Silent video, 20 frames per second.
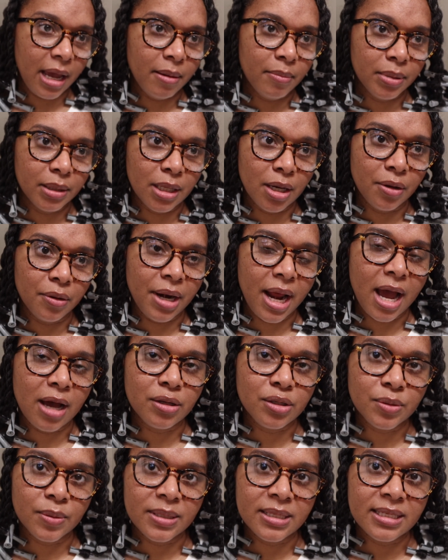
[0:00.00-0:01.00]
blown
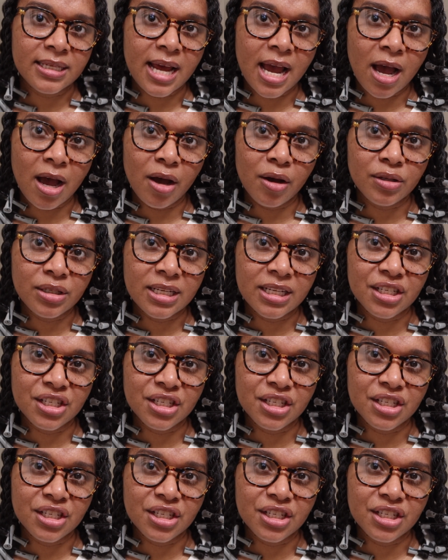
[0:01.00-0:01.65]
out twist out to